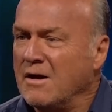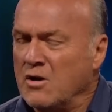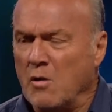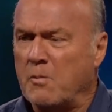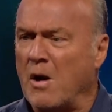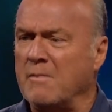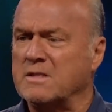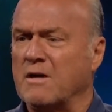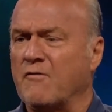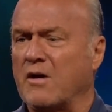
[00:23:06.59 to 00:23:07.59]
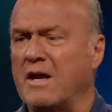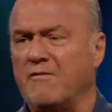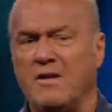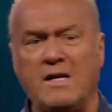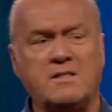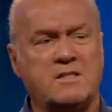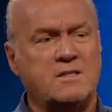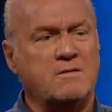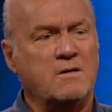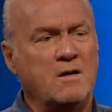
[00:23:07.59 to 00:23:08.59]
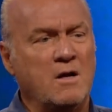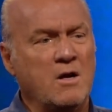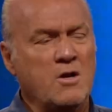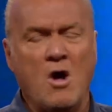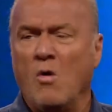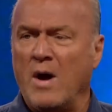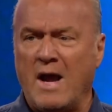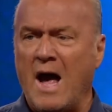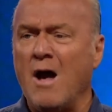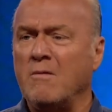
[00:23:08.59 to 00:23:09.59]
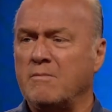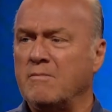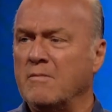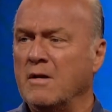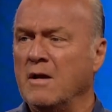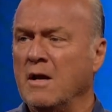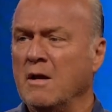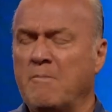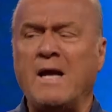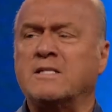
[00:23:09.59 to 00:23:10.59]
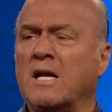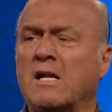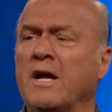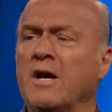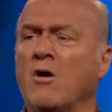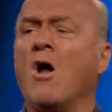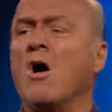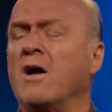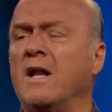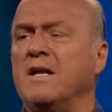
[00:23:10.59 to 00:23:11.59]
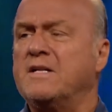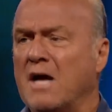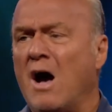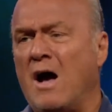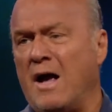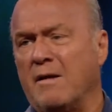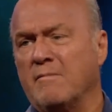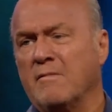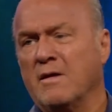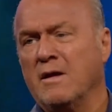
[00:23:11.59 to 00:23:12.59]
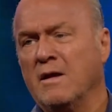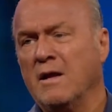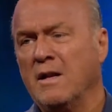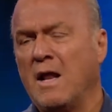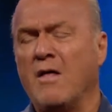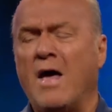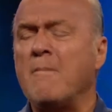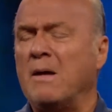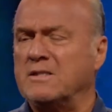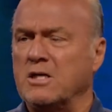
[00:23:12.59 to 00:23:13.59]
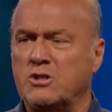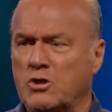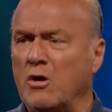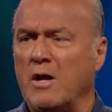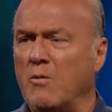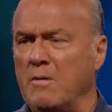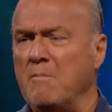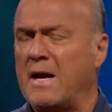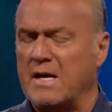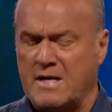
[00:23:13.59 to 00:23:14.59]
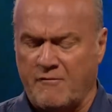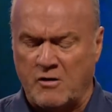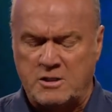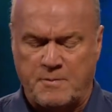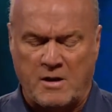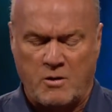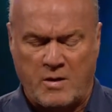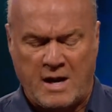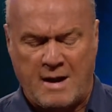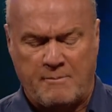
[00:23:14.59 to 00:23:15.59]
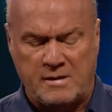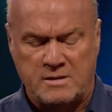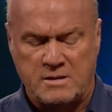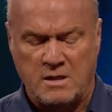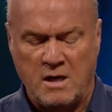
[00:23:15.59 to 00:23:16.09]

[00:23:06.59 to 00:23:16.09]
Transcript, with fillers: No promise of forgiveness, no way out. Basically, you're all gonna die. Now that message surely wouldn't make a difference, but look what happens.